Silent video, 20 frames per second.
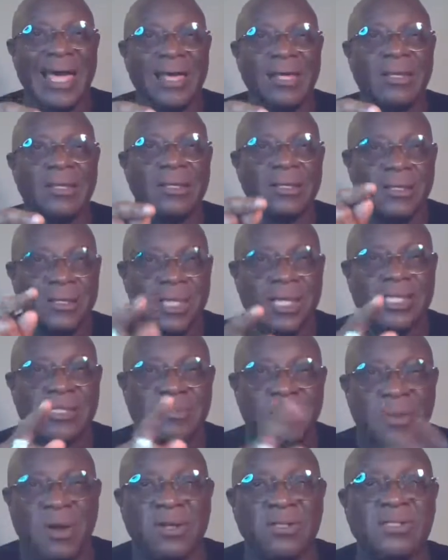that
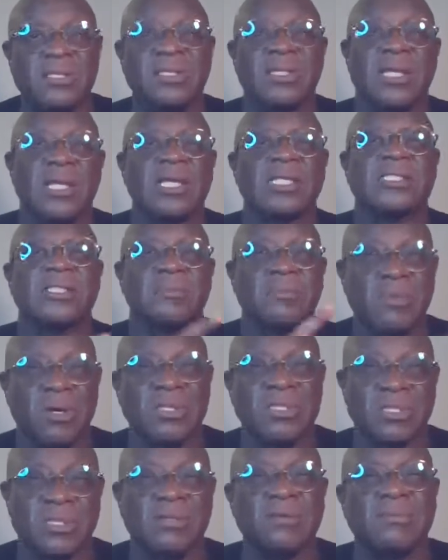this person is a
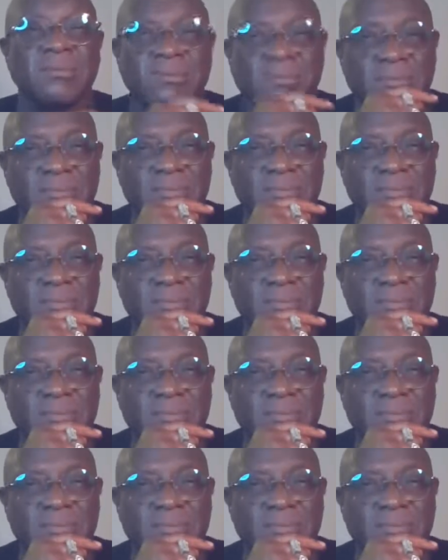Muslim,